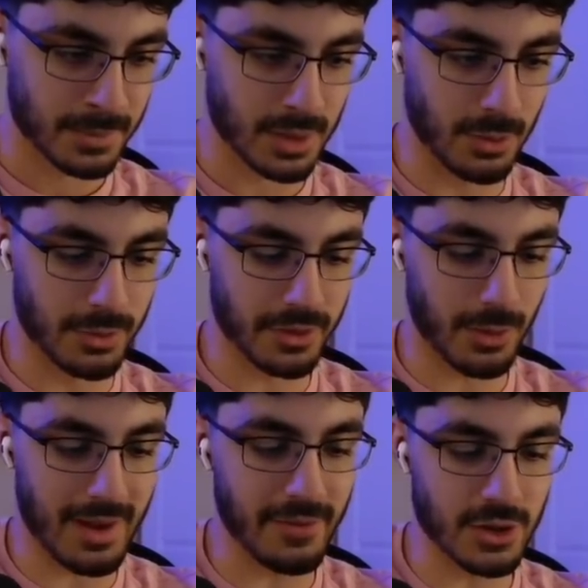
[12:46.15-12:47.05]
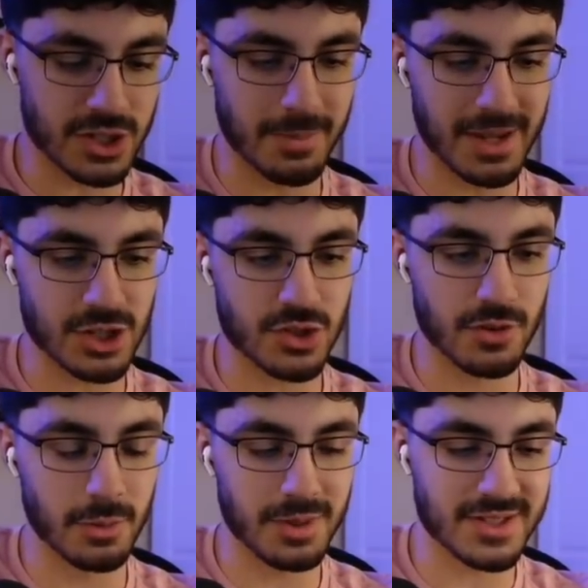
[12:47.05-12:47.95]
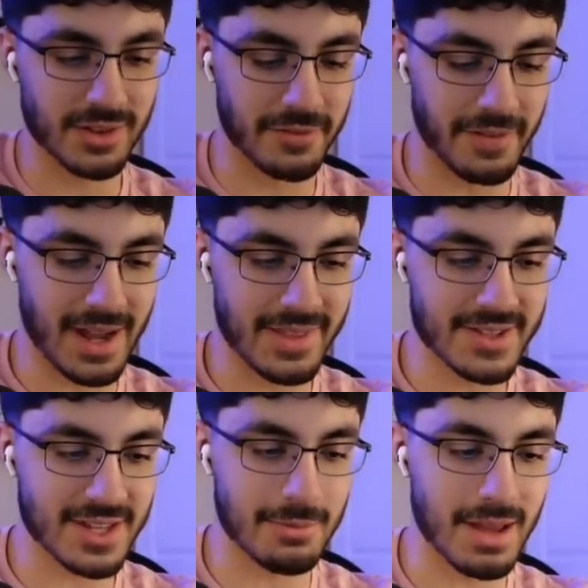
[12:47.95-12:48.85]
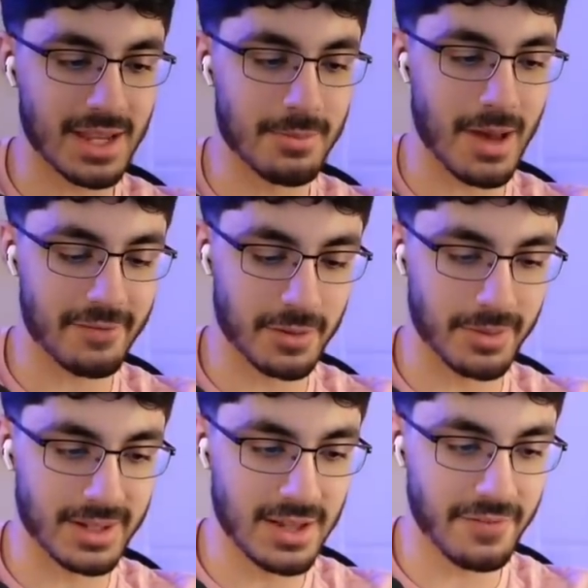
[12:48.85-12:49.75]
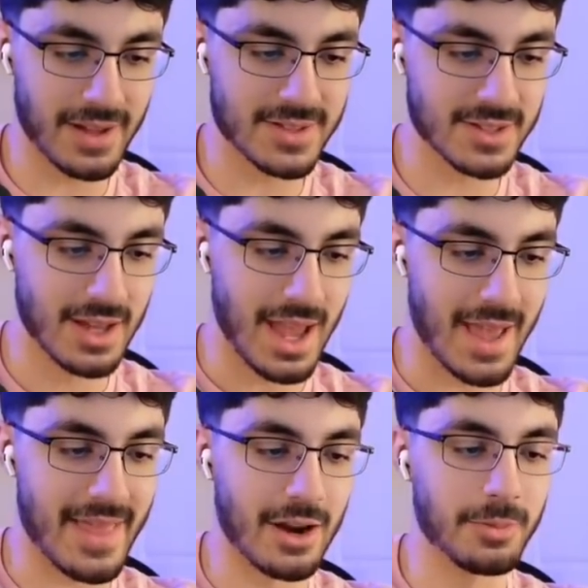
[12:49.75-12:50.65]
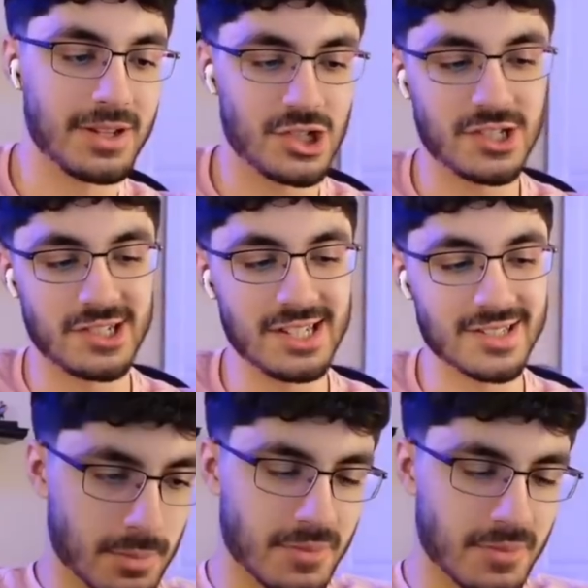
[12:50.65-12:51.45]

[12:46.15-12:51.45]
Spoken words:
Go in with the graveyard just to make sure that we solidify this and make him have to play defense, and that'll be GG's.